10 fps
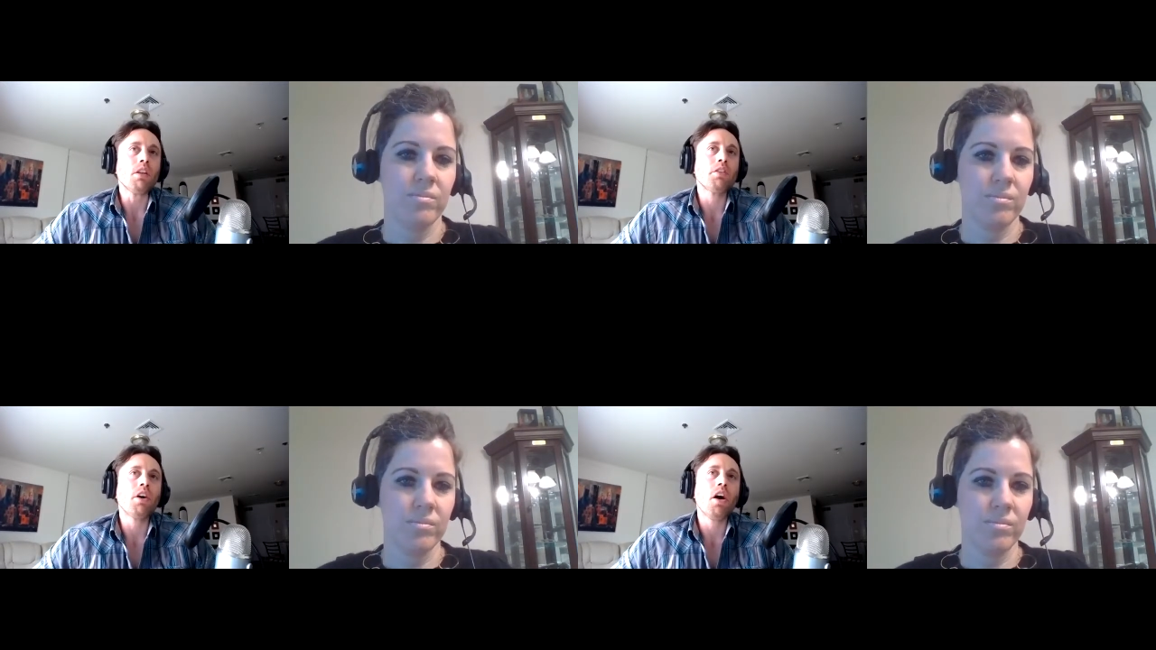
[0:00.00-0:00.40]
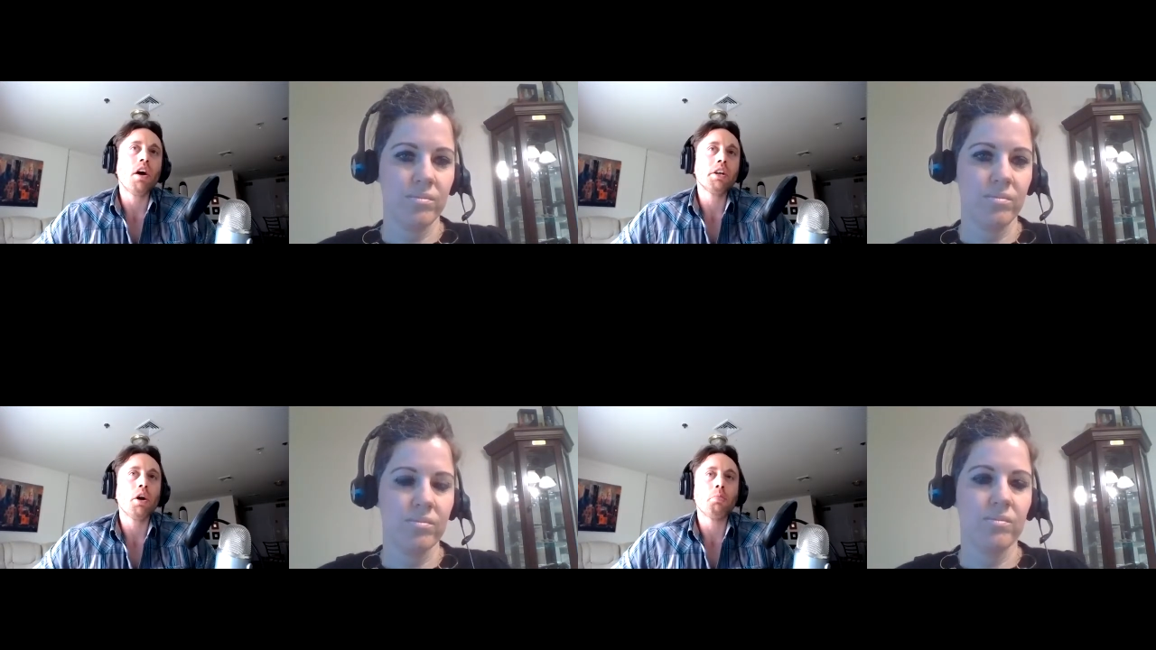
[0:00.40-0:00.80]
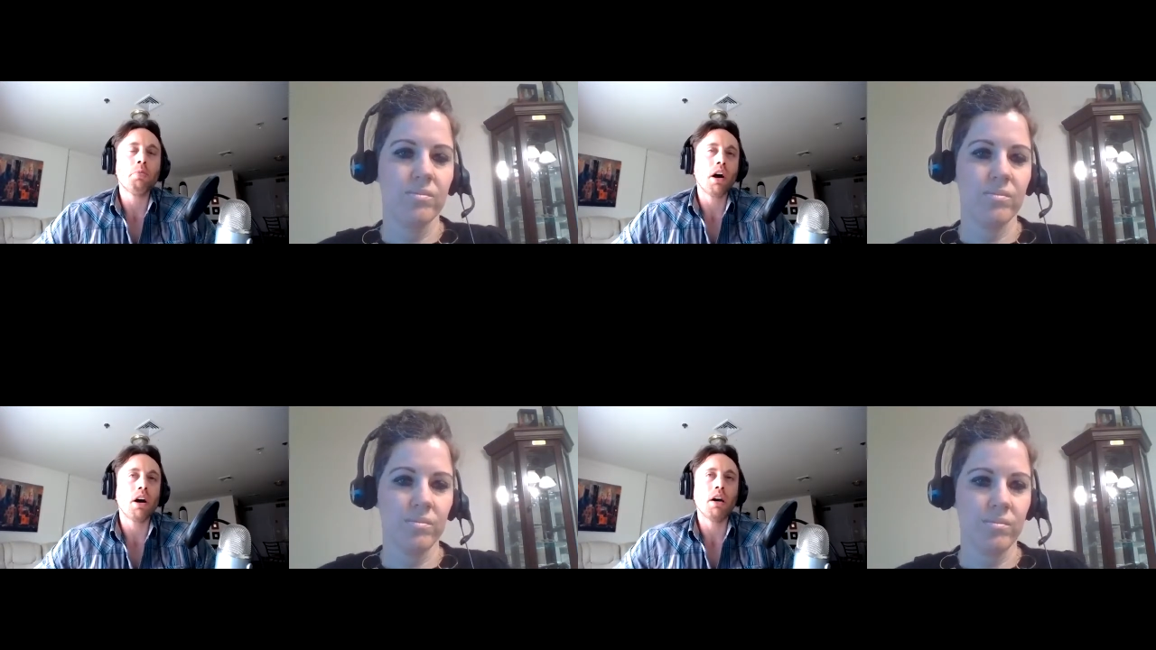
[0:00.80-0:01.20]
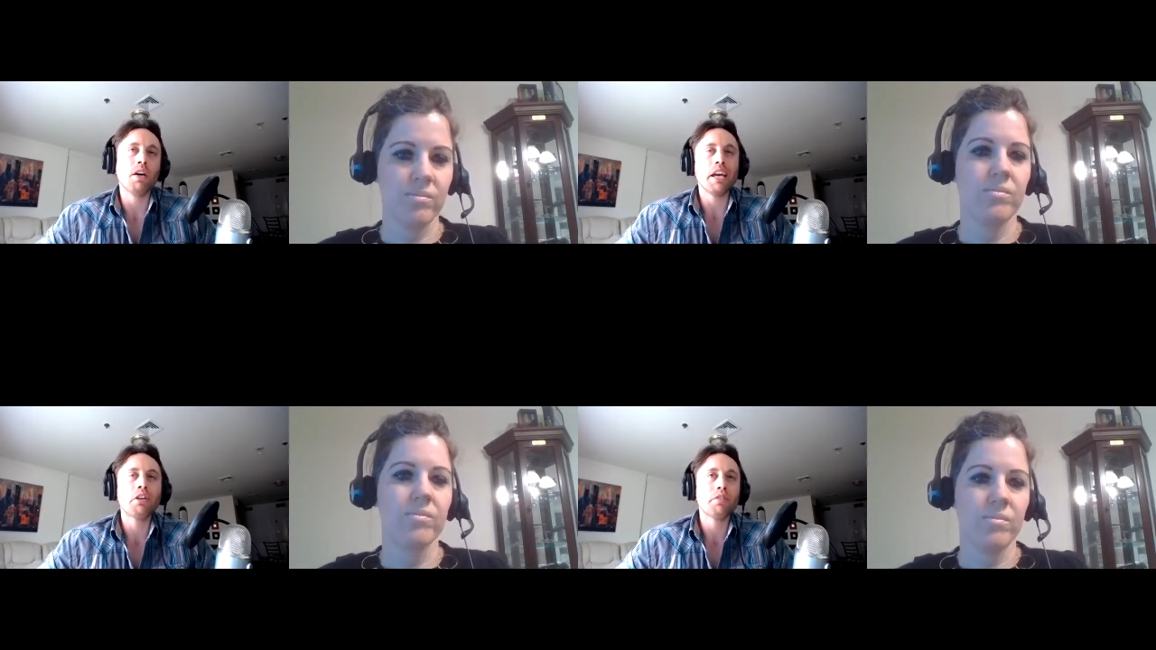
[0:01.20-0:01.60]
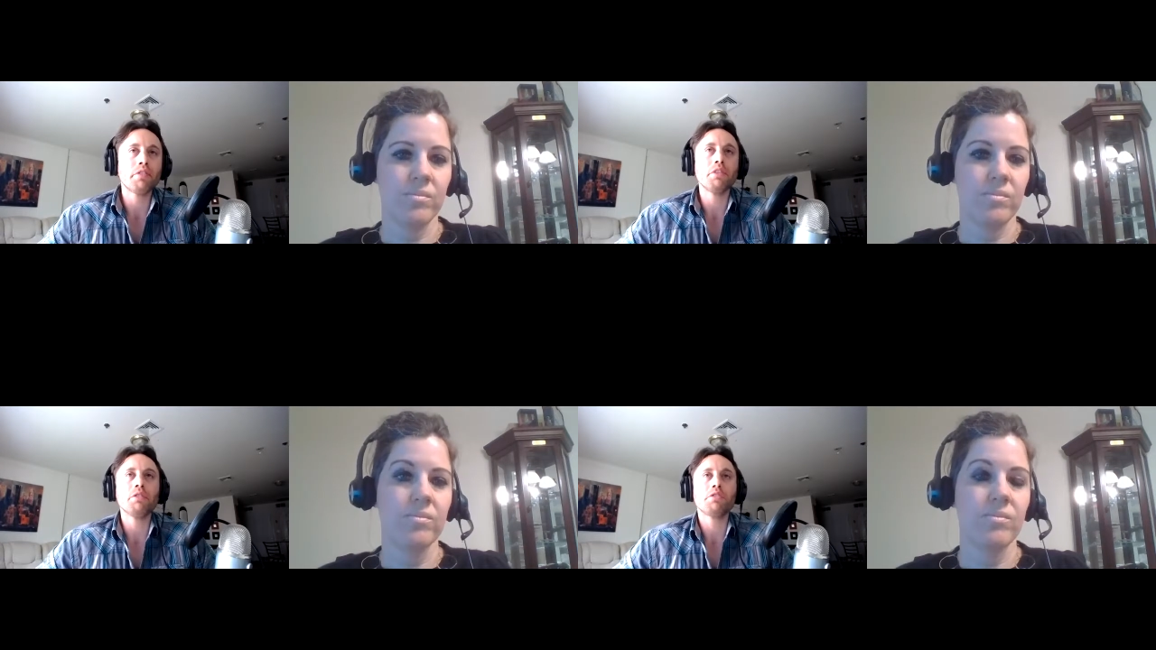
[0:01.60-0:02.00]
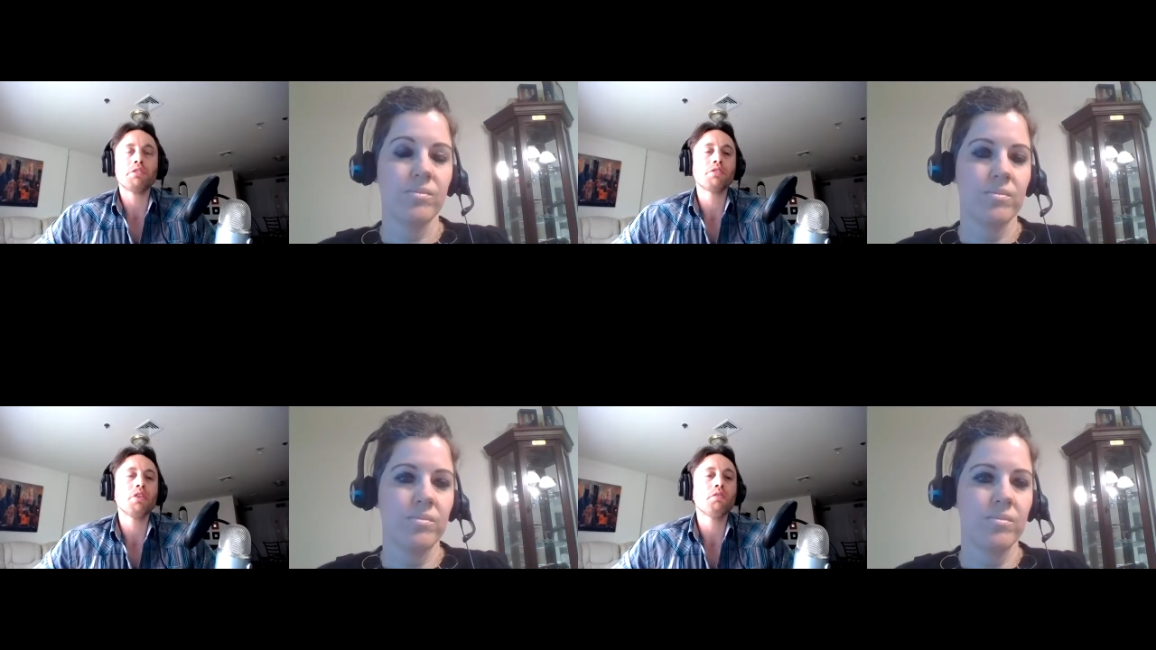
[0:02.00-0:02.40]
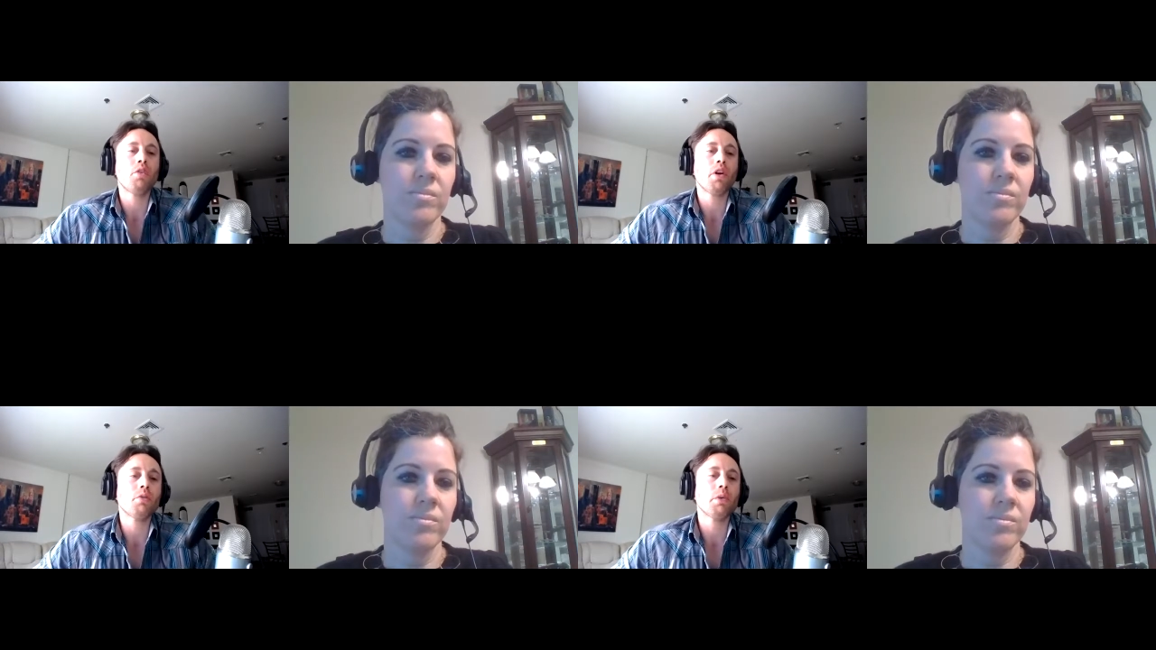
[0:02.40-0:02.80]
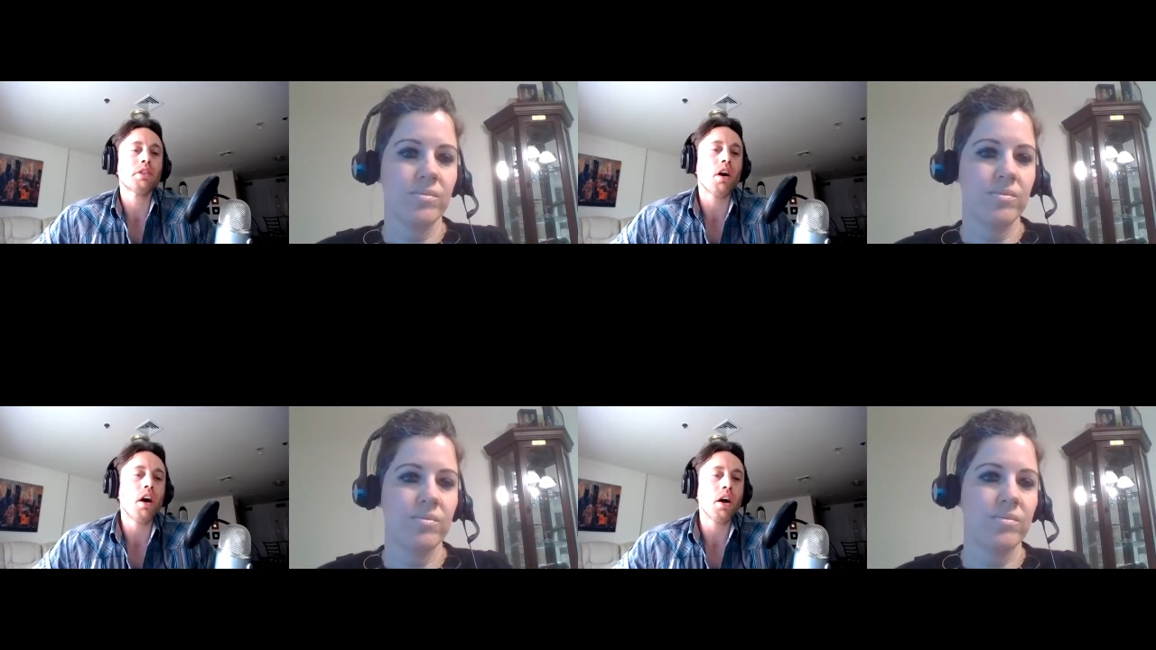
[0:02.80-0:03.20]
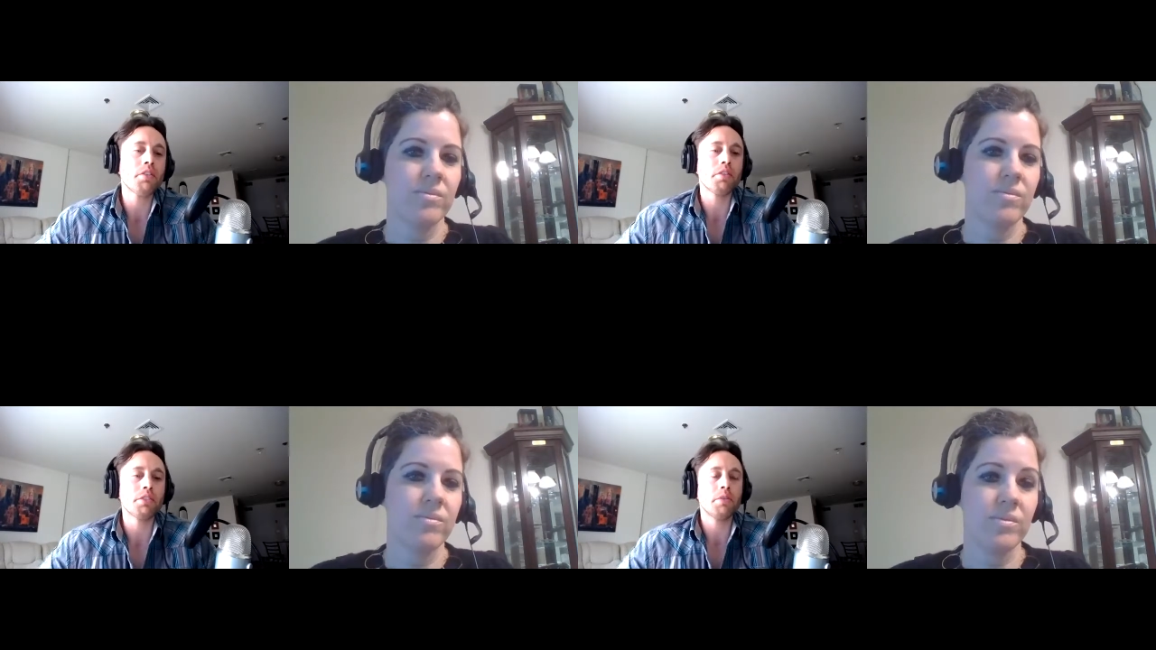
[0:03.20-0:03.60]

Speaker 1: the audio uh, interviews and so forth with the authors.